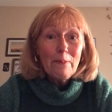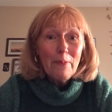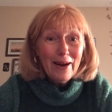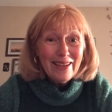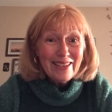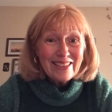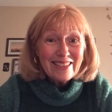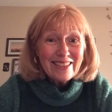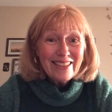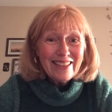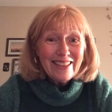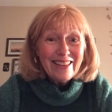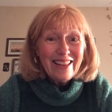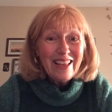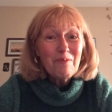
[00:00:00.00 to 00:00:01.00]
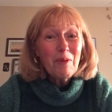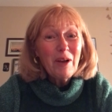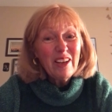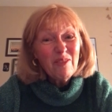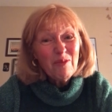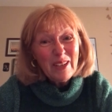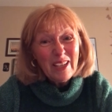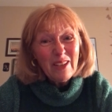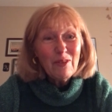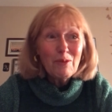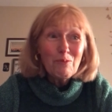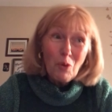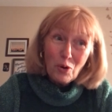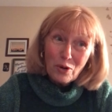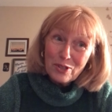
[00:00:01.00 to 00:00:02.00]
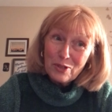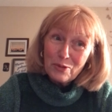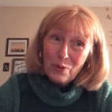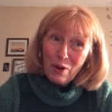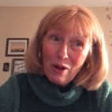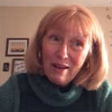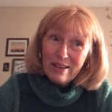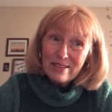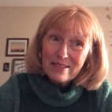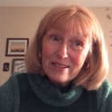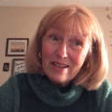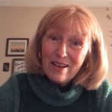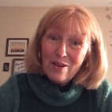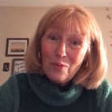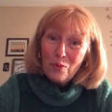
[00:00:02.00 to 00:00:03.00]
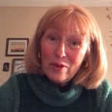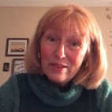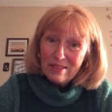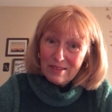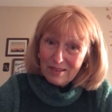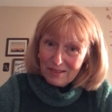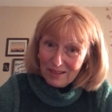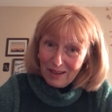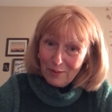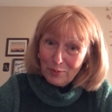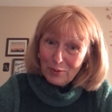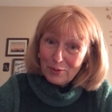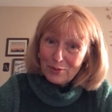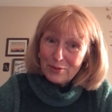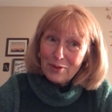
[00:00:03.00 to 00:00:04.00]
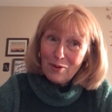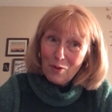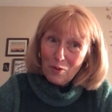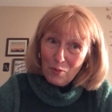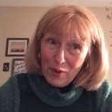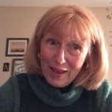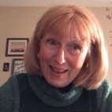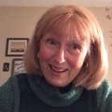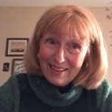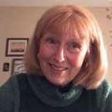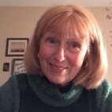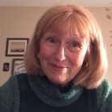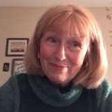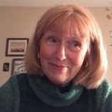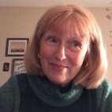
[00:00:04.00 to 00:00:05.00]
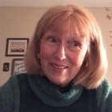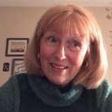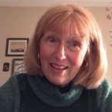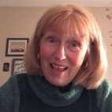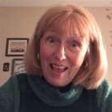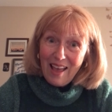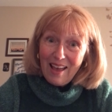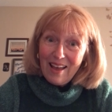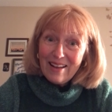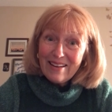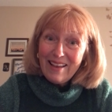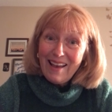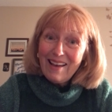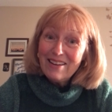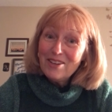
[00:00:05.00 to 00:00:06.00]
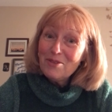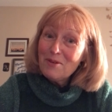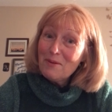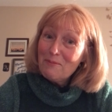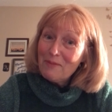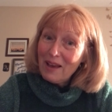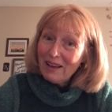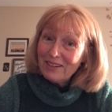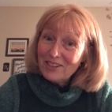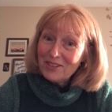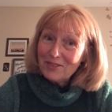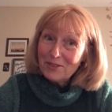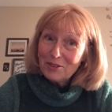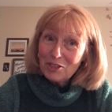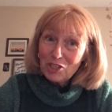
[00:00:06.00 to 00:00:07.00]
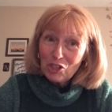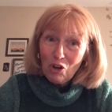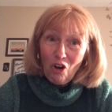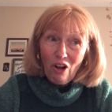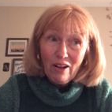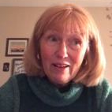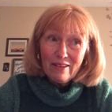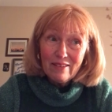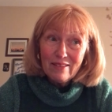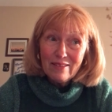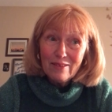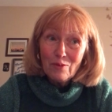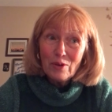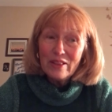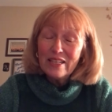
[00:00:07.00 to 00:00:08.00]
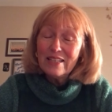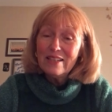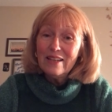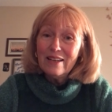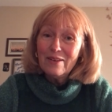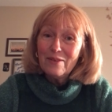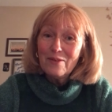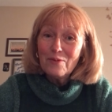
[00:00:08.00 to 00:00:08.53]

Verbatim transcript: but they might have been even more surprised when the disciples obeyed. And can you imagine their shock when they